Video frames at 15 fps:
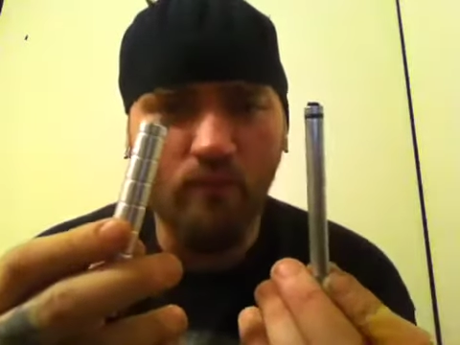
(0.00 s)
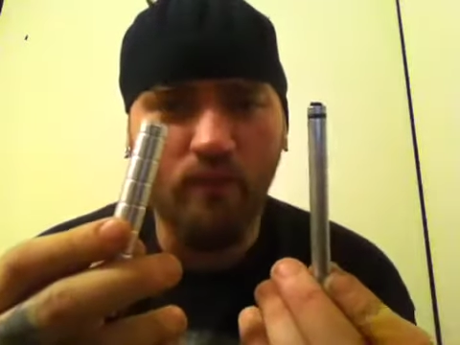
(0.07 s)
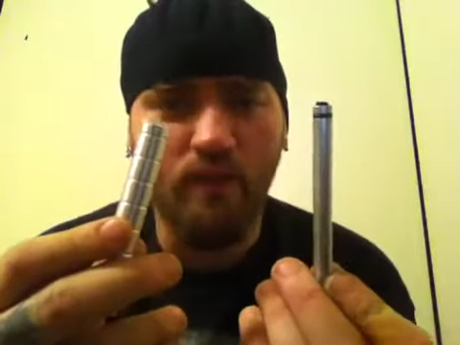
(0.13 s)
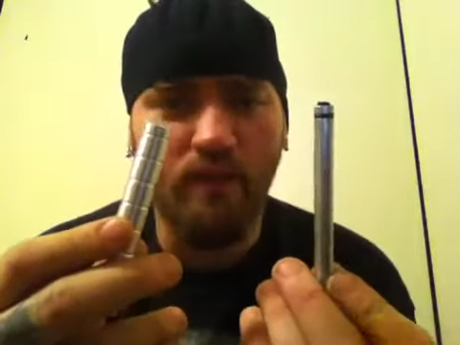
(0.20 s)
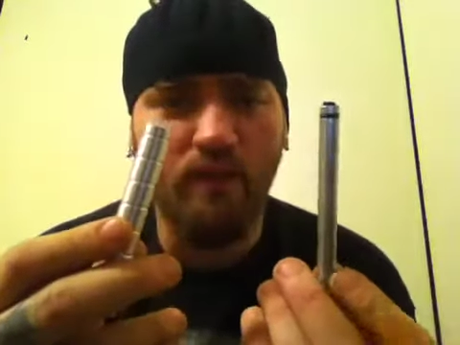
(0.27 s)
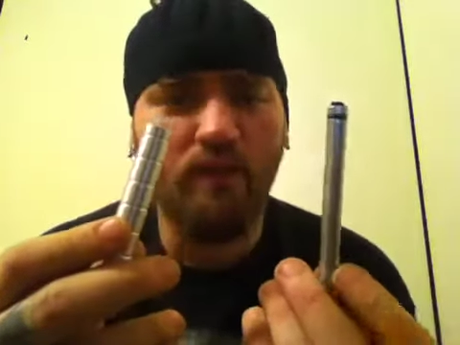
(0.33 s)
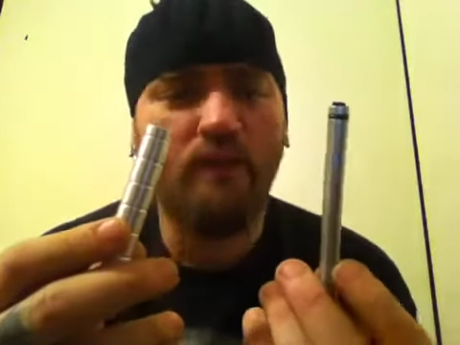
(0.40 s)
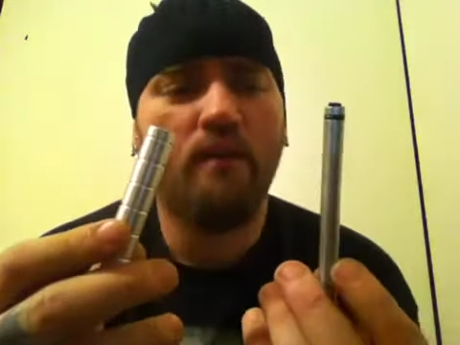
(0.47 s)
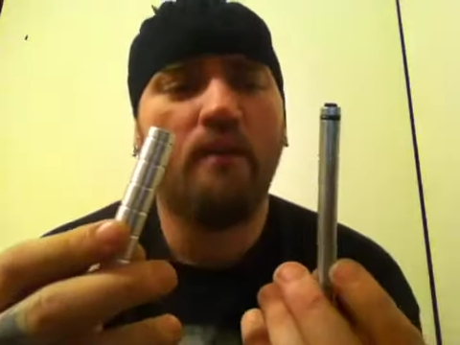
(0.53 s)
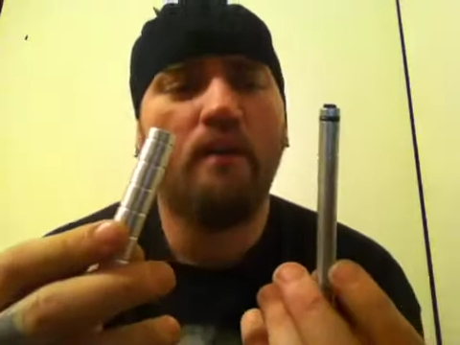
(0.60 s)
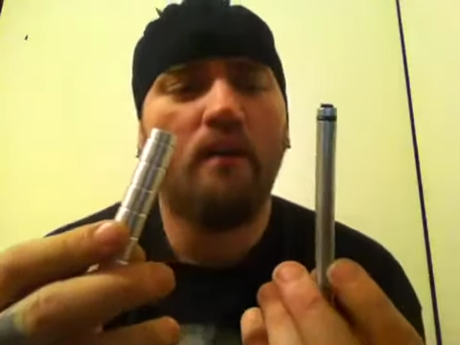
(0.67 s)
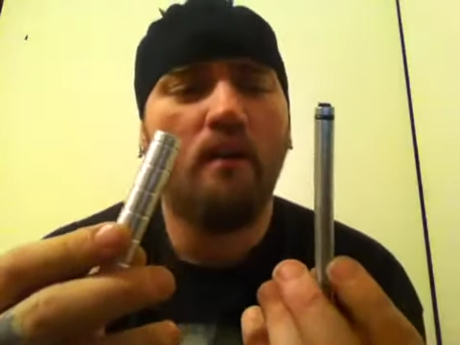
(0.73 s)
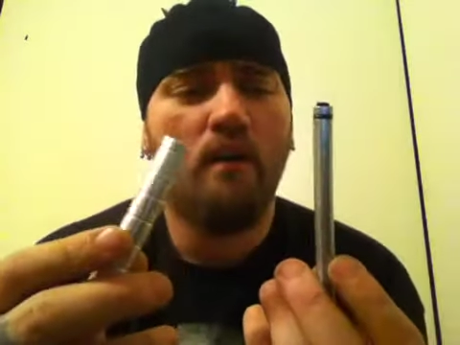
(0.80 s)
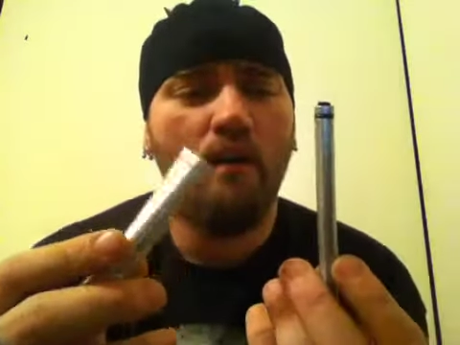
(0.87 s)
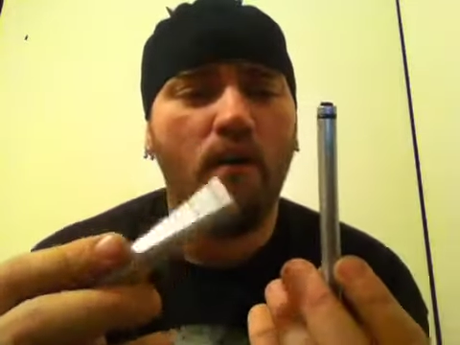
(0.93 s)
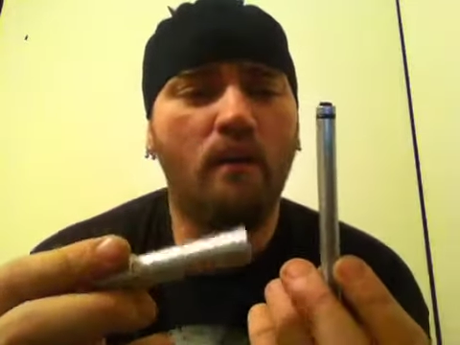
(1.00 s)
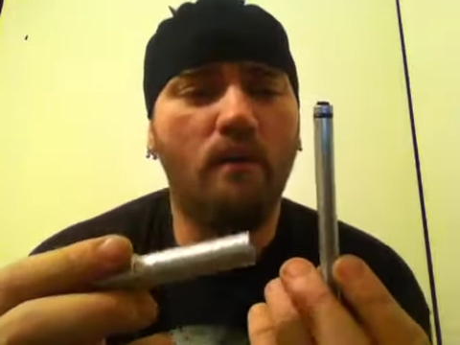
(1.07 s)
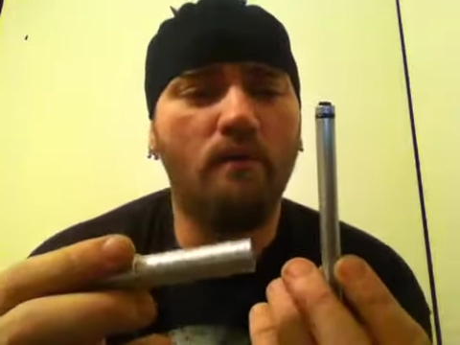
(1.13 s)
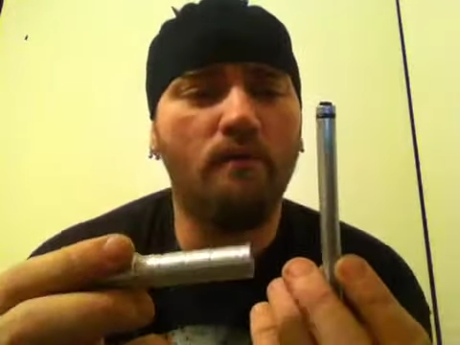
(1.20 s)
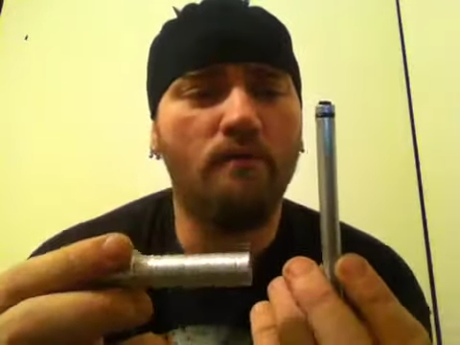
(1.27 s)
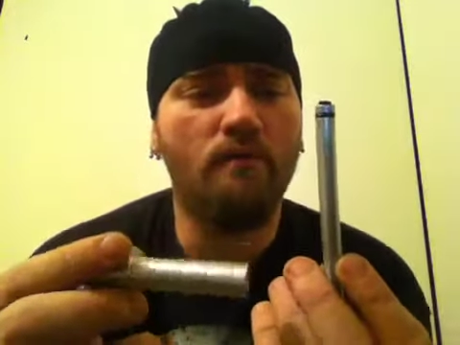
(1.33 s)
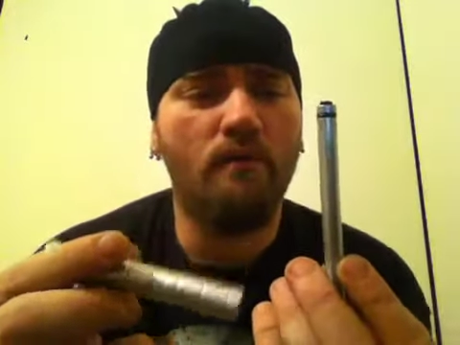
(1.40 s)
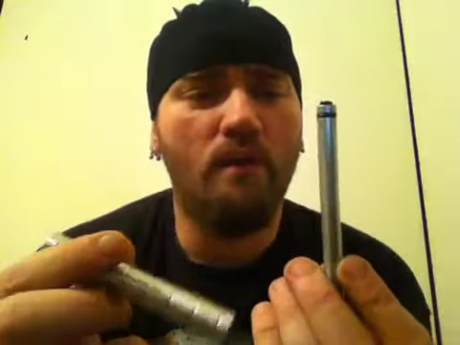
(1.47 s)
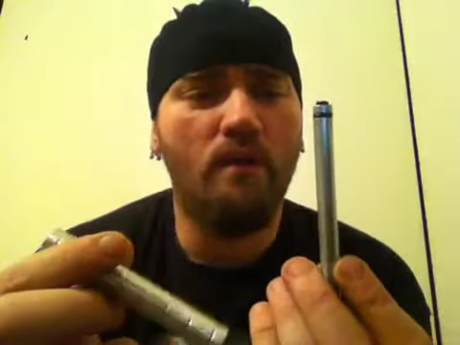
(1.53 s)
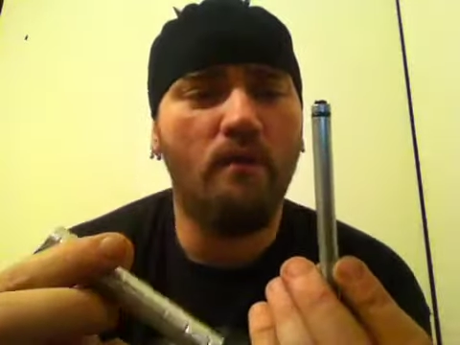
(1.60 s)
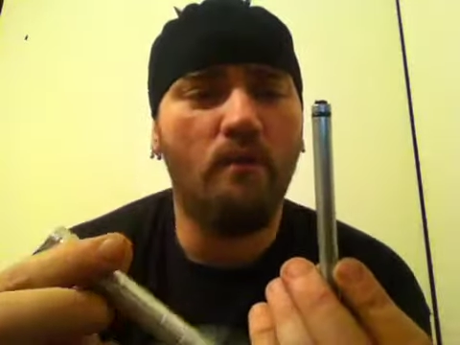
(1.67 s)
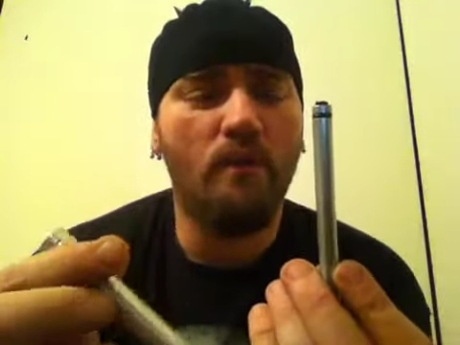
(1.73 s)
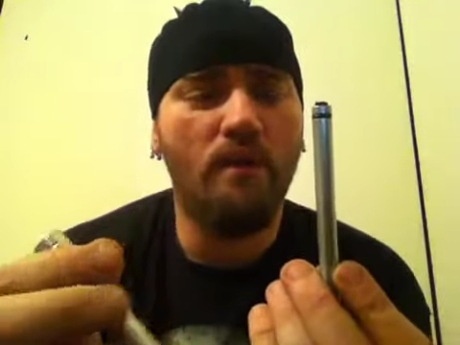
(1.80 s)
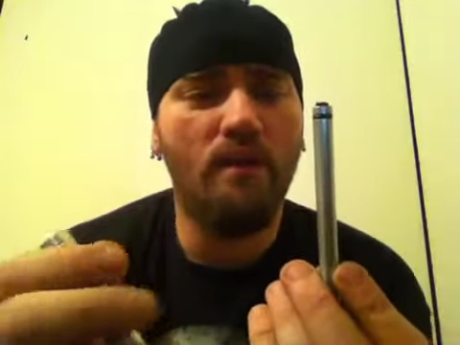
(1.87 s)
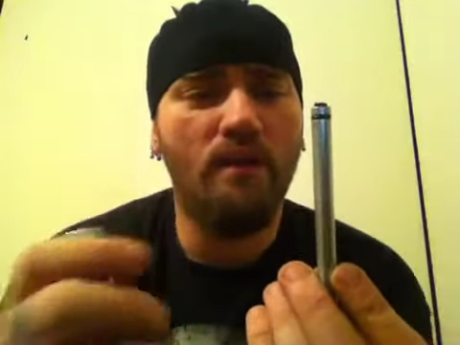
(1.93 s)
Okay,
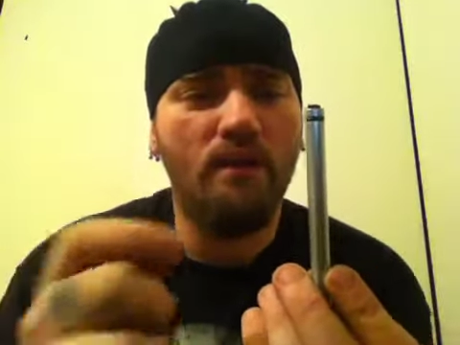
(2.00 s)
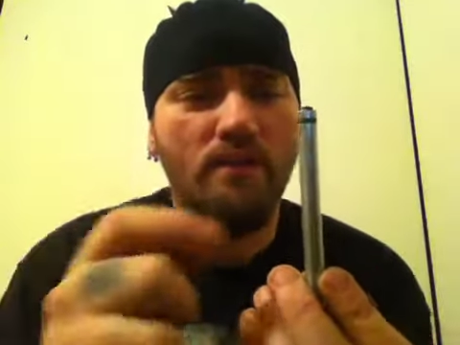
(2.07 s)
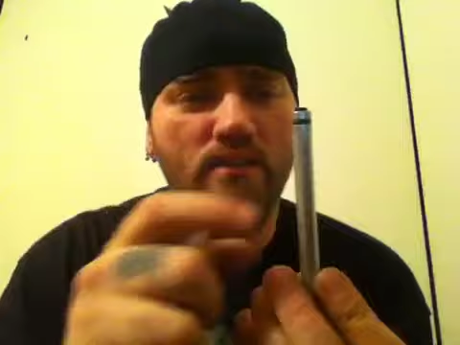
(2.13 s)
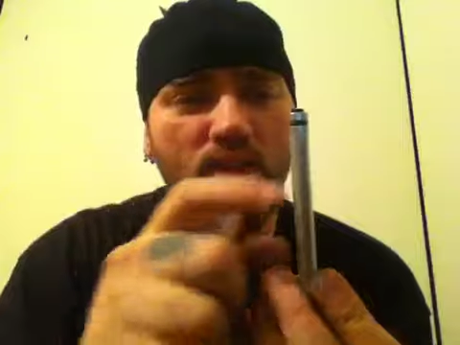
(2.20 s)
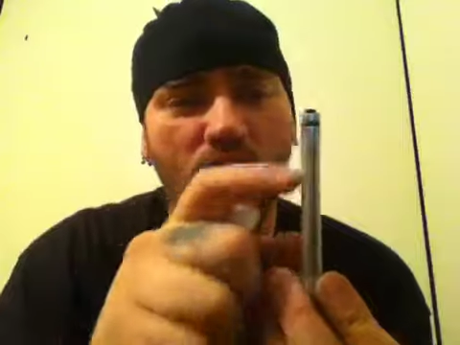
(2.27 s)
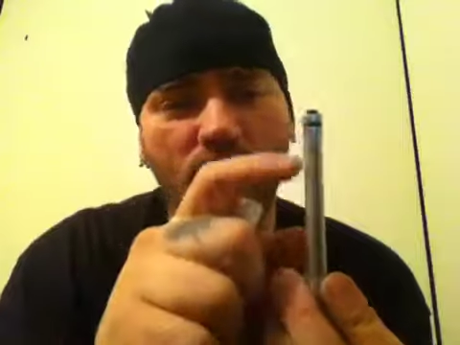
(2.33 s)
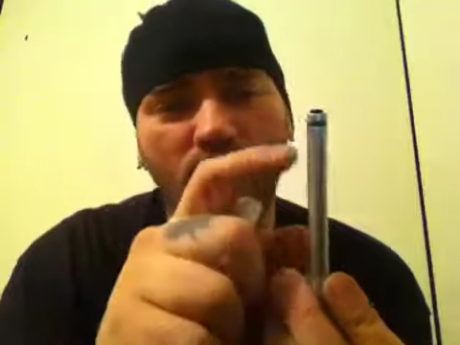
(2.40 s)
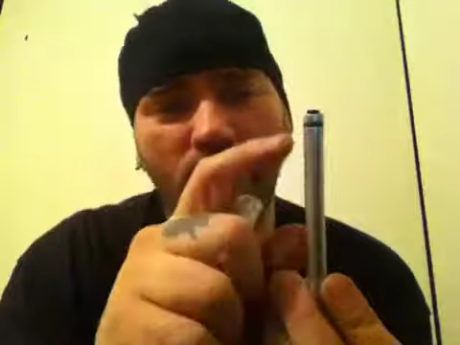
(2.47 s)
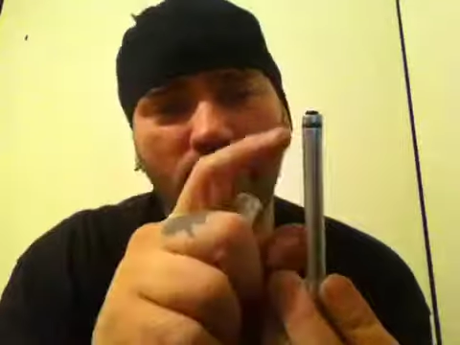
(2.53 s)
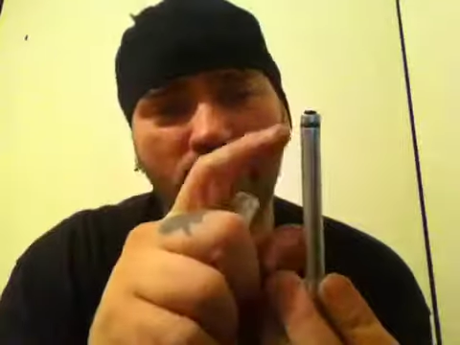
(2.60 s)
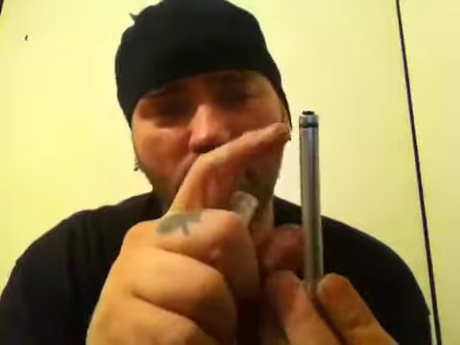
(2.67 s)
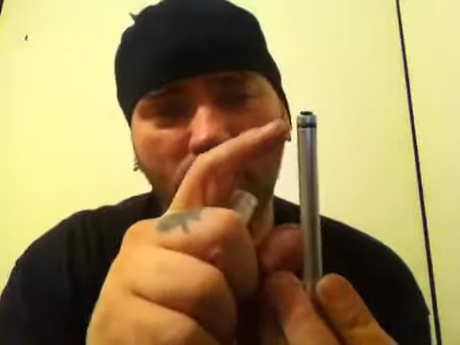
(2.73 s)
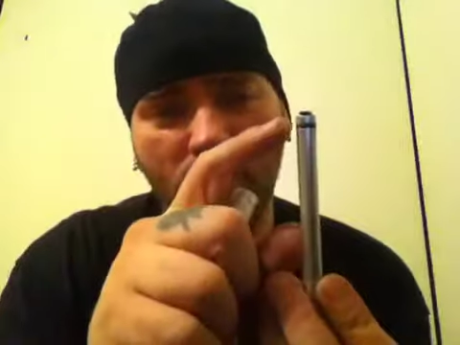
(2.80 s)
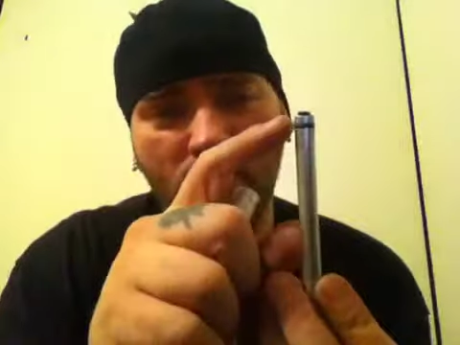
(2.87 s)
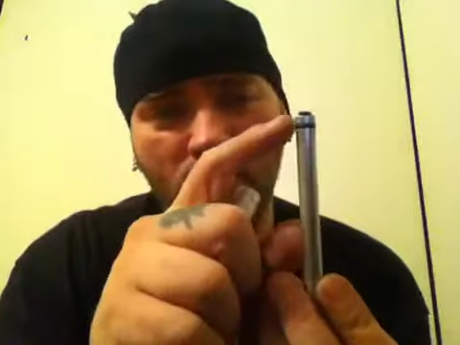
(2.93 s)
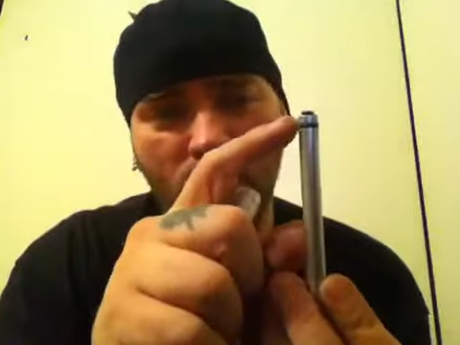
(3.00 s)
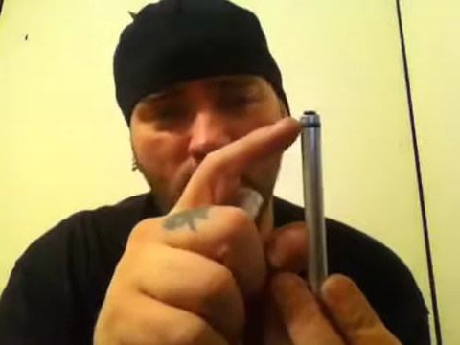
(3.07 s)
and what it is, as you can see,